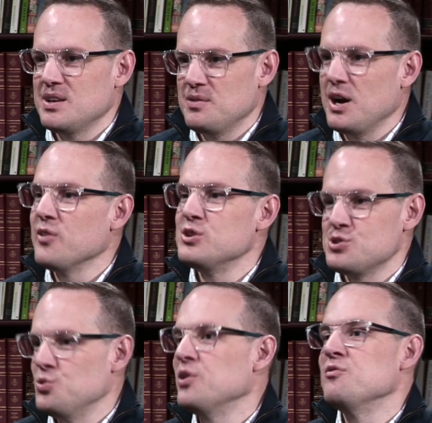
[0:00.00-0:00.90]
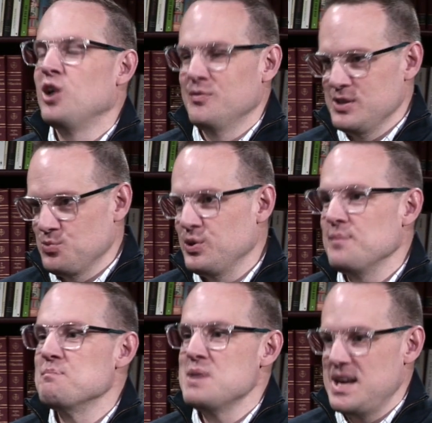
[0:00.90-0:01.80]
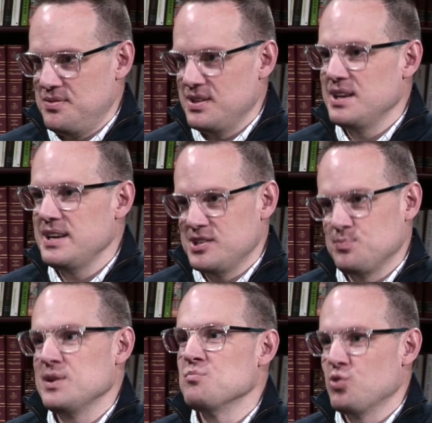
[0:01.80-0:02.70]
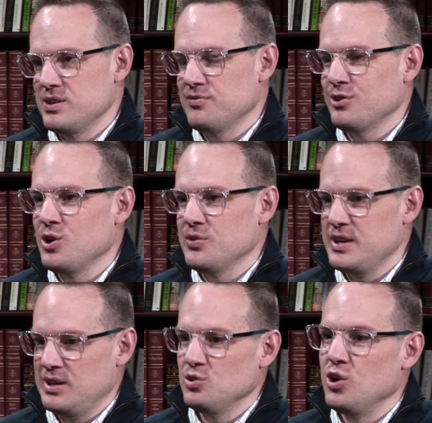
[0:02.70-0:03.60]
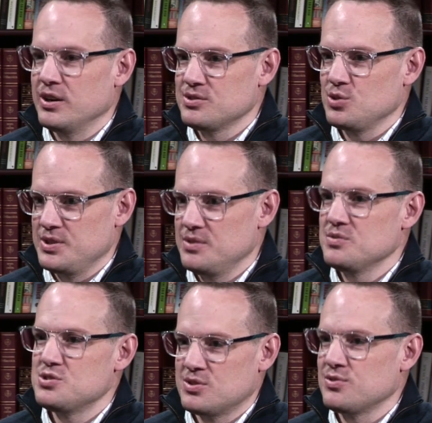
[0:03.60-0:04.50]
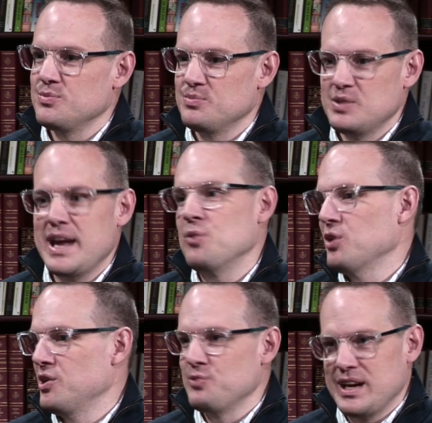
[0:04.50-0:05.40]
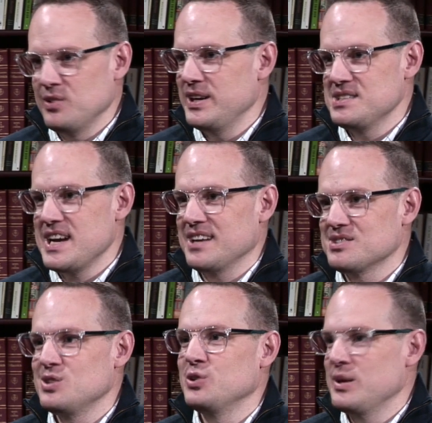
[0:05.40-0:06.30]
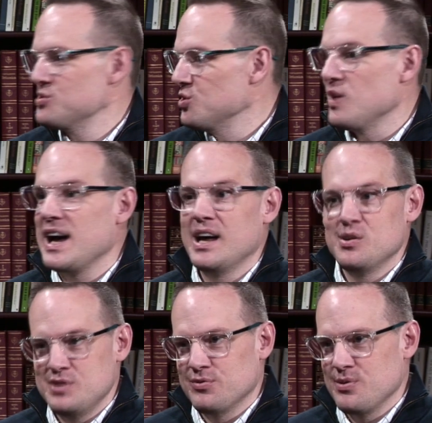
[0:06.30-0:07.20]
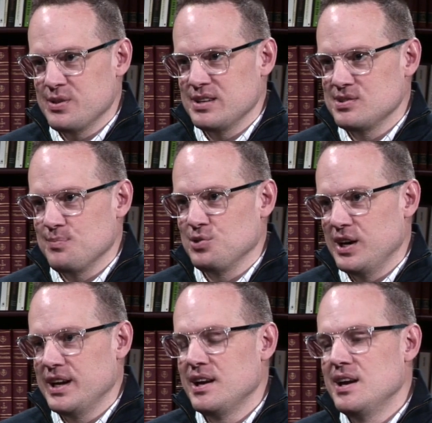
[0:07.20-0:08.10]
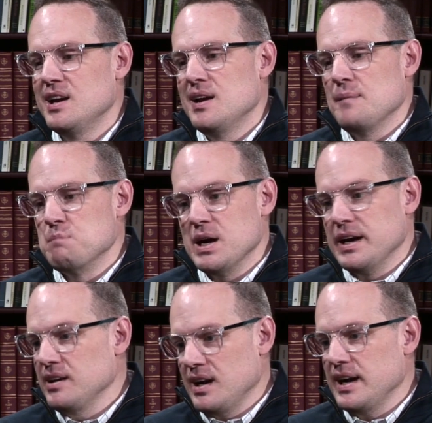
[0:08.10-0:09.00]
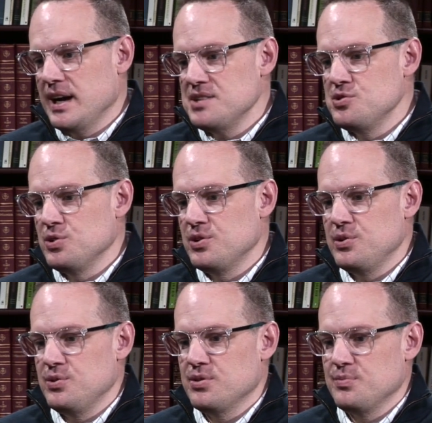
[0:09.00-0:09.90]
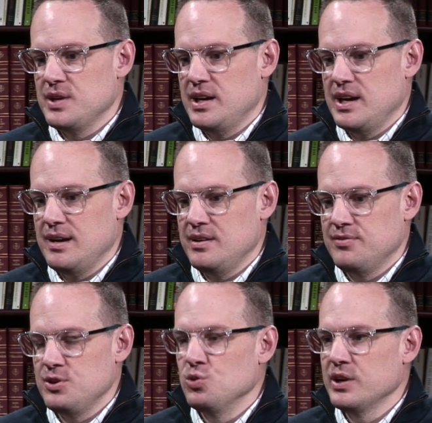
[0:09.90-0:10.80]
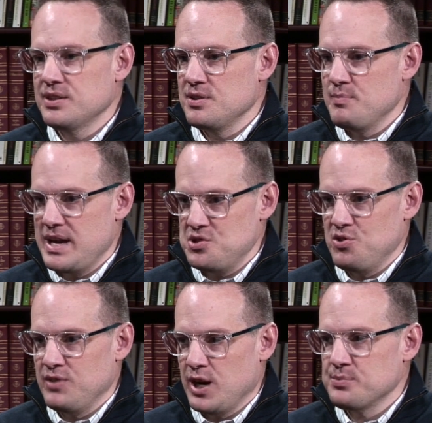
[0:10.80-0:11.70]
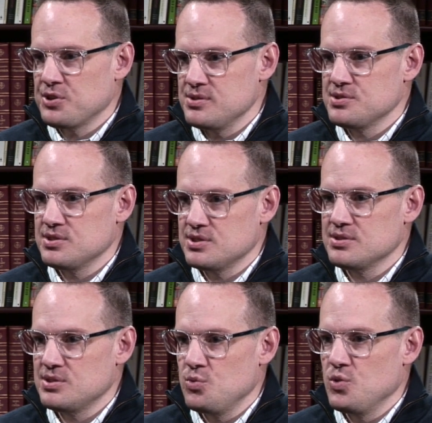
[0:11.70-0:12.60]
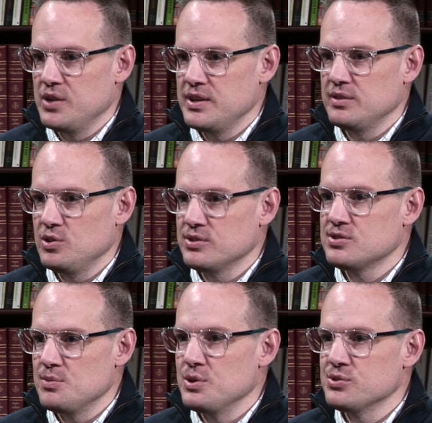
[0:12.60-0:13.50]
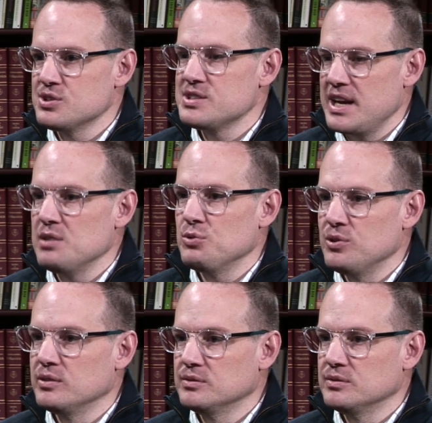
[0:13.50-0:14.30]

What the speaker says: others who are involved in this would admit that it's been more difficult than it looks. Just from, hey, we're going to regulate and tax skill games. There's a lot of different things at play. But I do agree with him that if you look at the menu of options, this is the one that looks the most attainable.